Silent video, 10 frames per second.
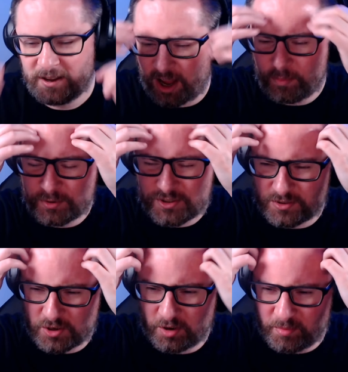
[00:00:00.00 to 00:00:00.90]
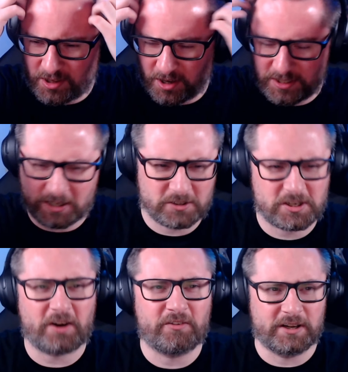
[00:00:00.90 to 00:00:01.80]
I'm also toying with the idea, because
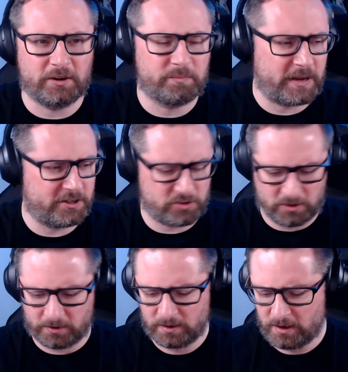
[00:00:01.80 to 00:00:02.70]
currently on Patreon,